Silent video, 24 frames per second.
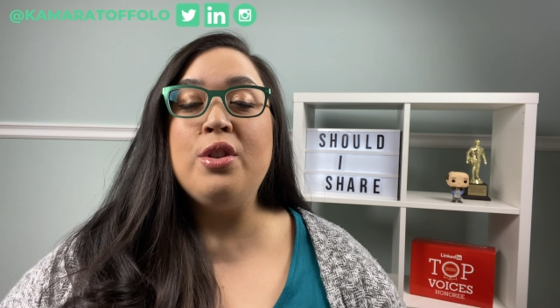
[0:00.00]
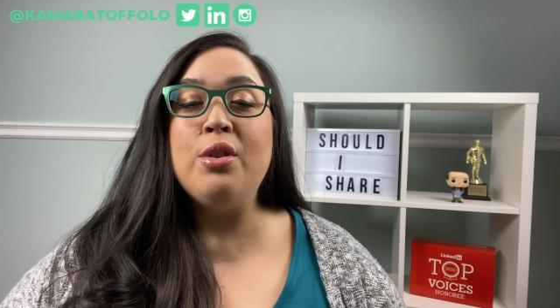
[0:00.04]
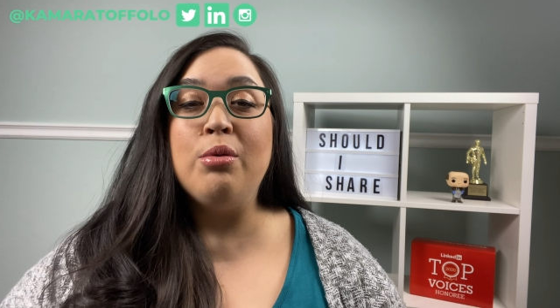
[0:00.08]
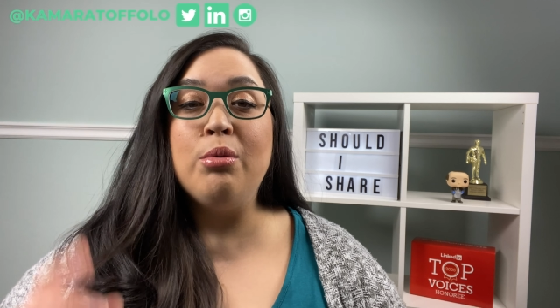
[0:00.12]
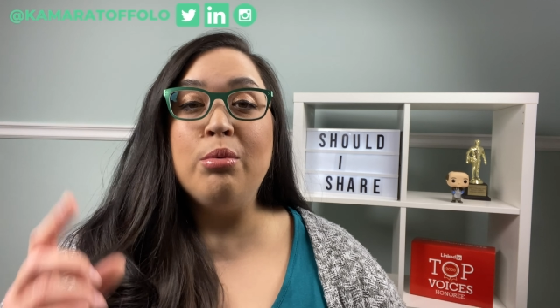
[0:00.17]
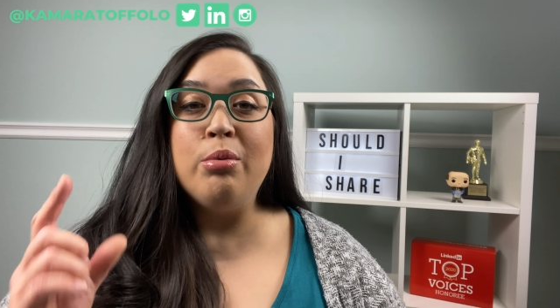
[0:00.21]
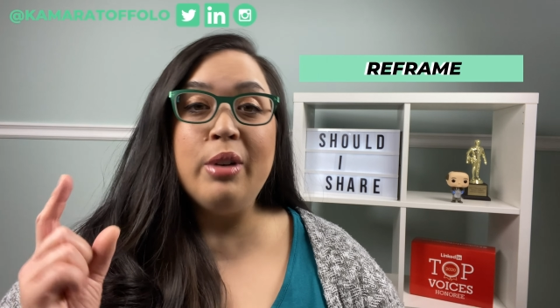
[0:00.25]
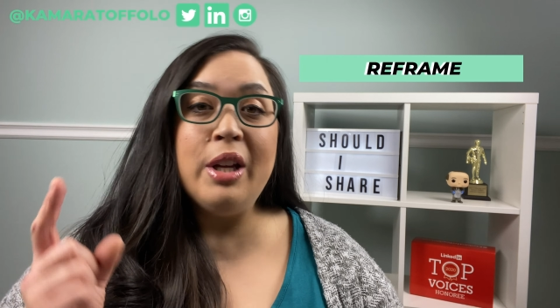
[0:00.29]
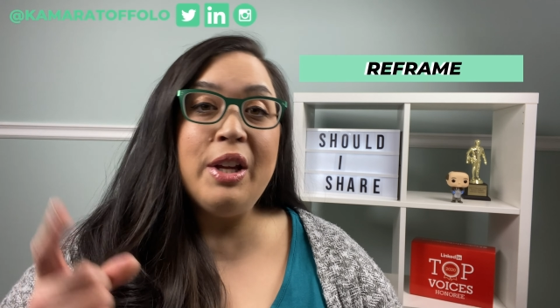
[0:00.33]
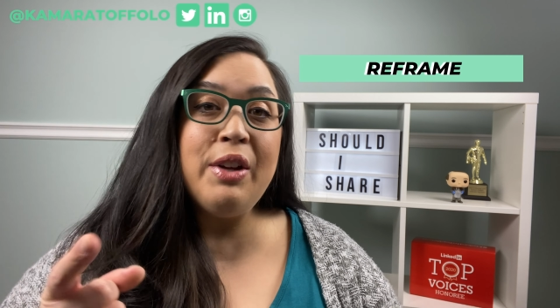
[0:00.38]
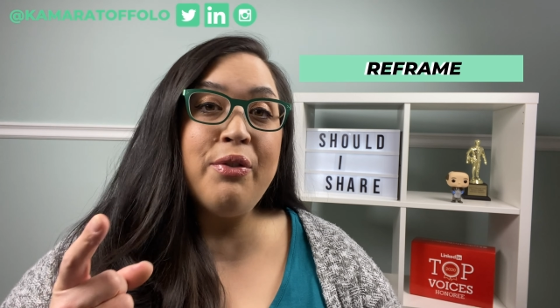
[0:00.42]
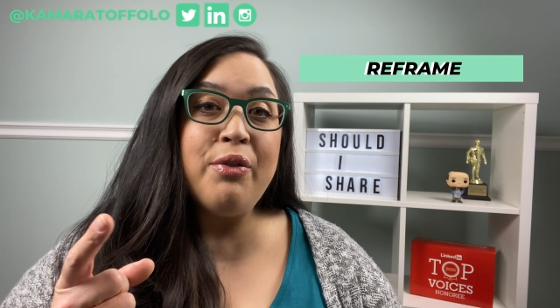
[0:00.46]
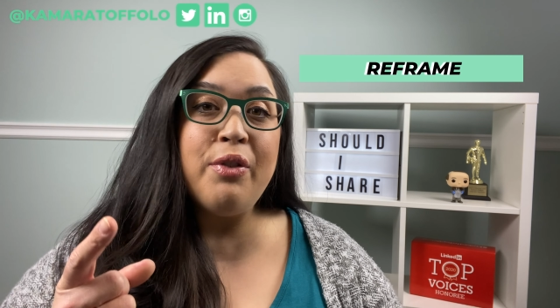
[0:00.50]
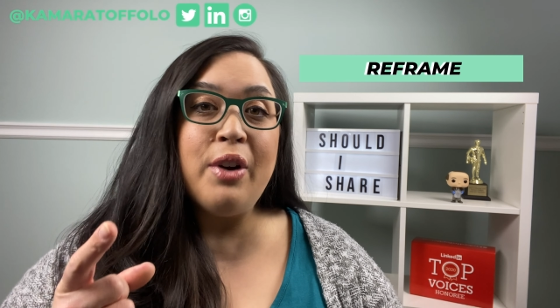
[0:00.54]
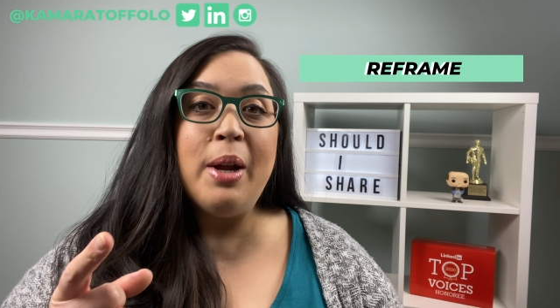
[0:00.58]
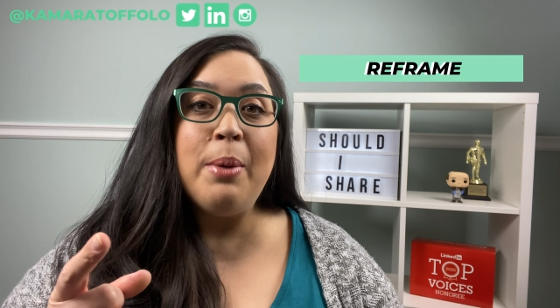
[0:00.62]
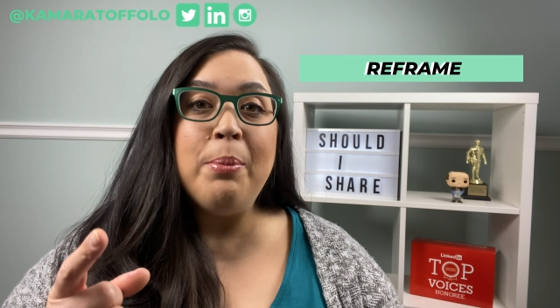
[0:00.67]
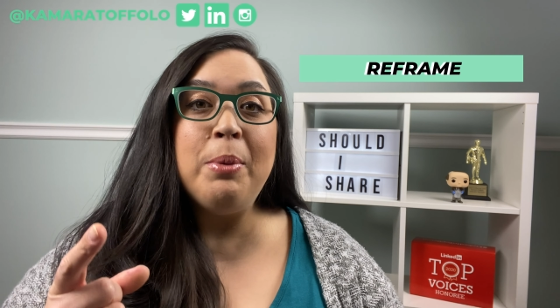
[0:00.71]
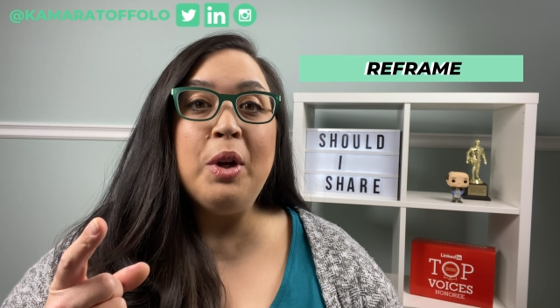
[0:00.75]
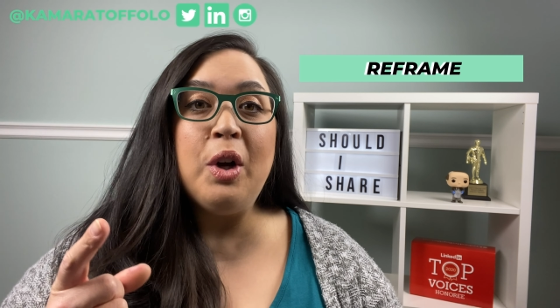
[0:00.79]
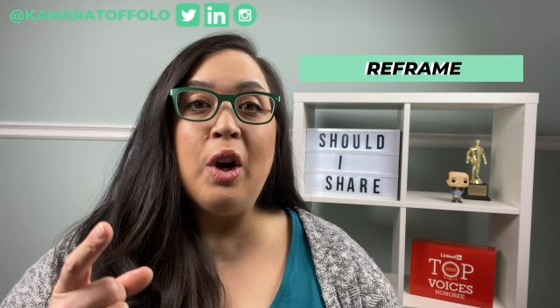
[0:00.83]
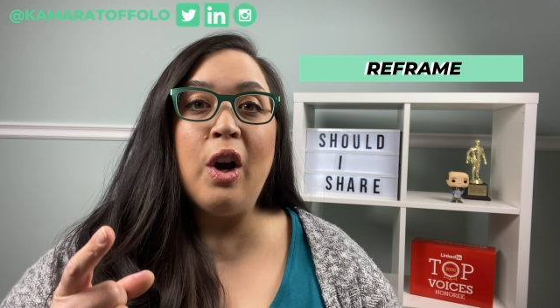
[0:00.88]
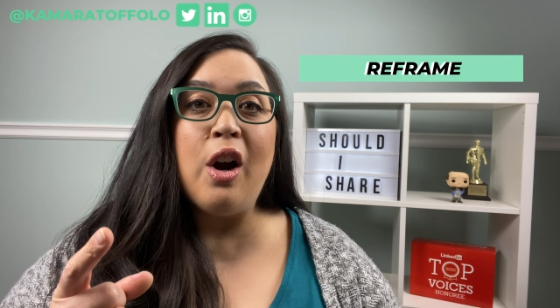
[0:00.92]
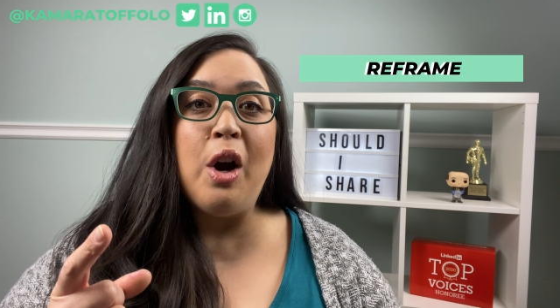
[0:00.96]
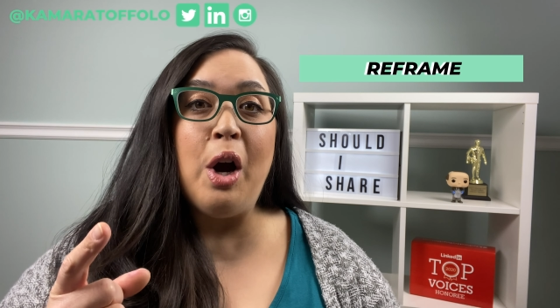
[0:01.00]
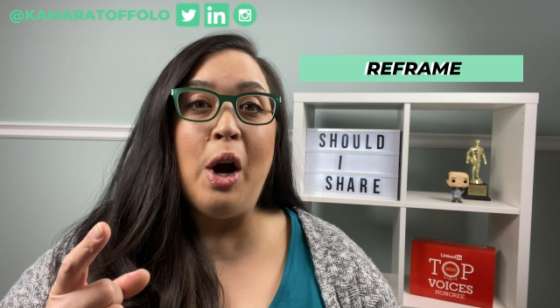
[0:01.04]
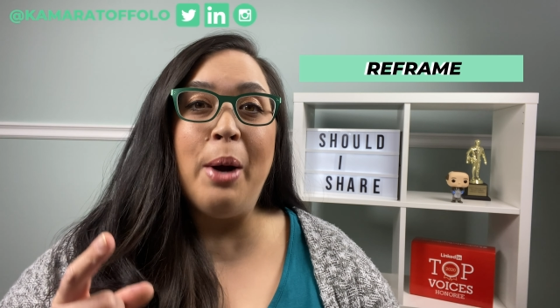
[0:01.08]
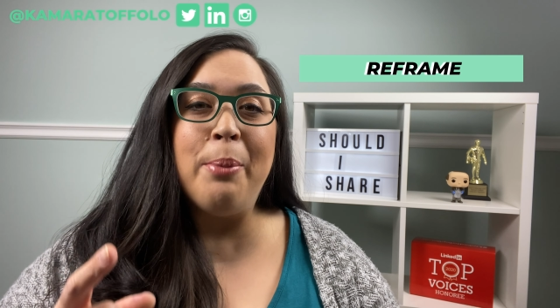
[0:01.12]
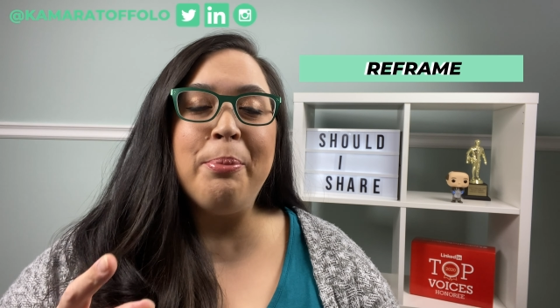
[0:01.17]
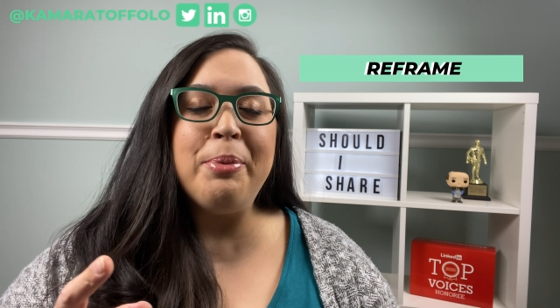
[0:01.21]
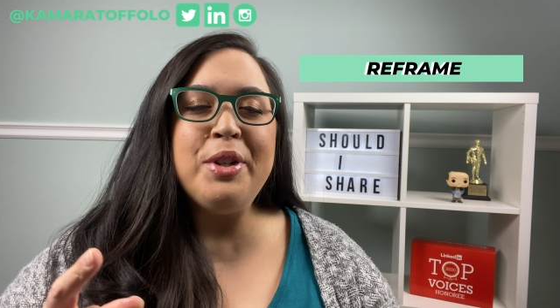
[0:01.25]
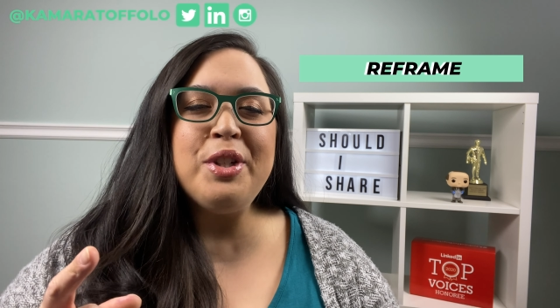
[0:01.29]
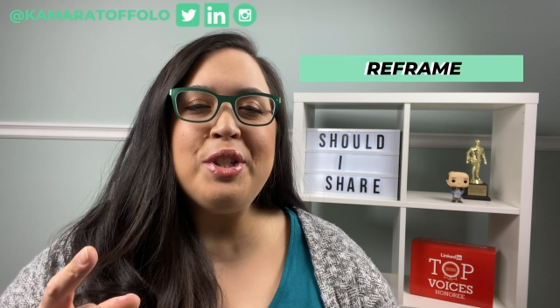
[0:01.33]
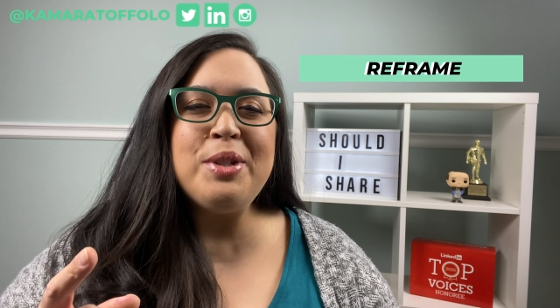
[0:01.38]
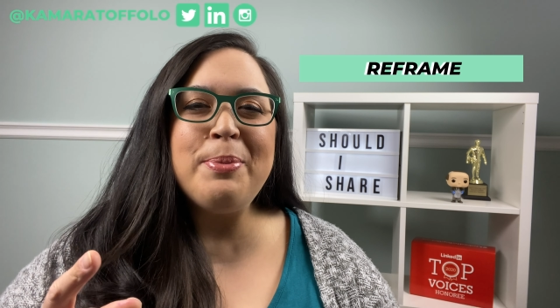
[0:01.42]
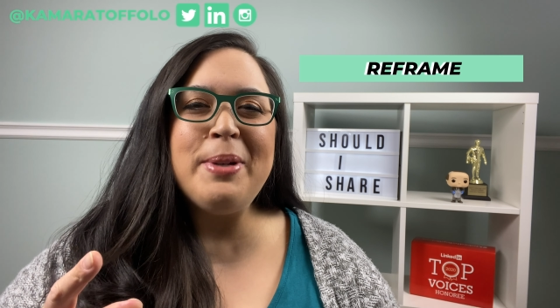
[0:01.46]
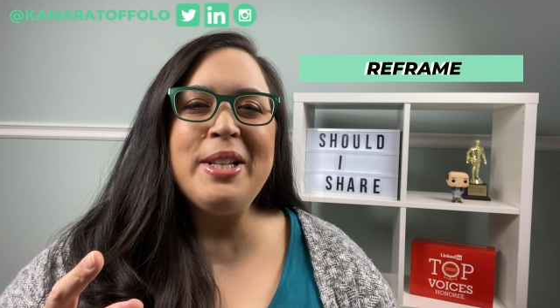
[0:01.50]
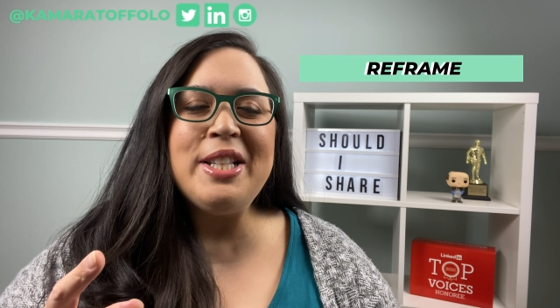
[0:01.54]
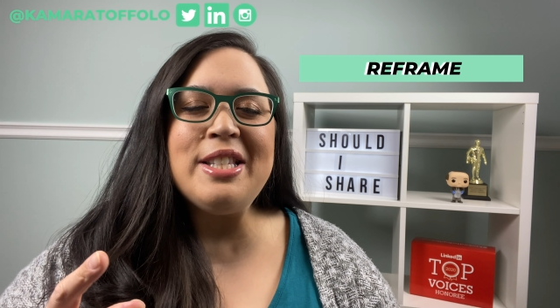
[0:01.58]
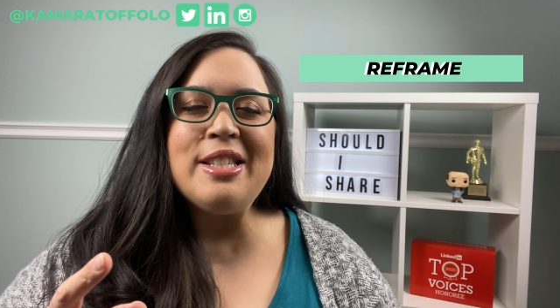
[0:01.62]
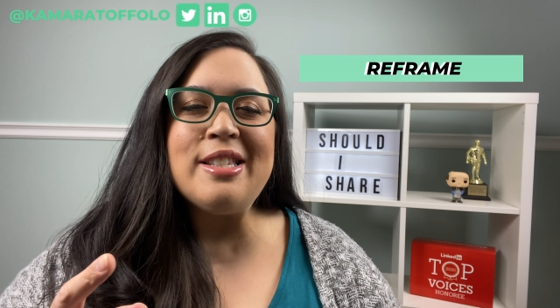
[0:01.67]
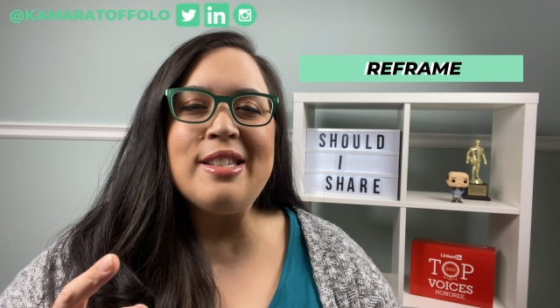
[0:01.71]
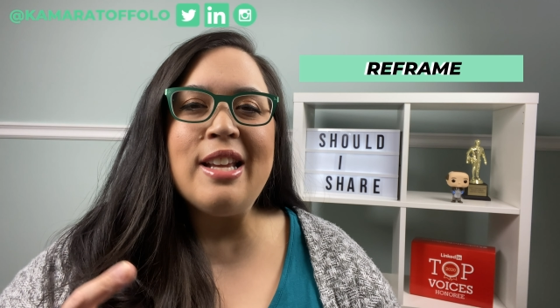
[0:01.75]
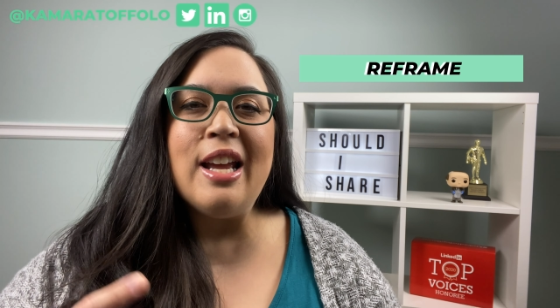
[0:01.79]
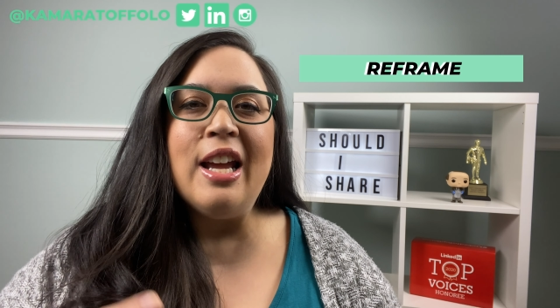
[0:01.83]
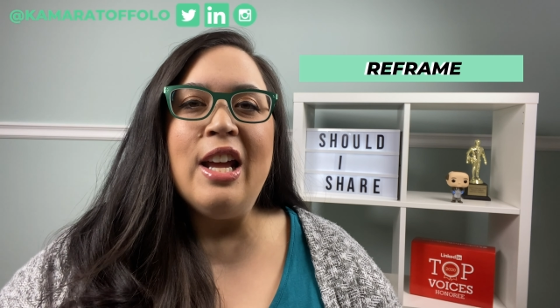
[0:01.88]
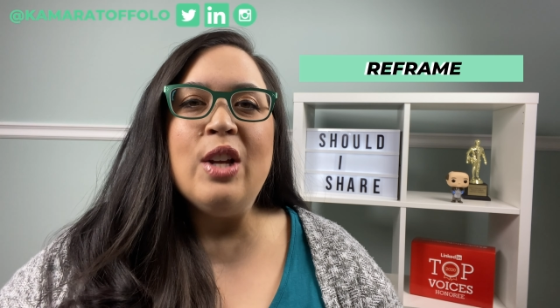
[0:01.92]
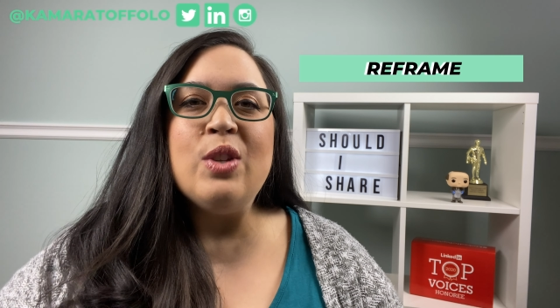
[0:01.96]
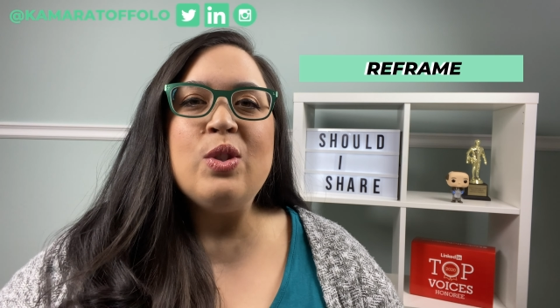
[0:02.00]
reframe your accomplishments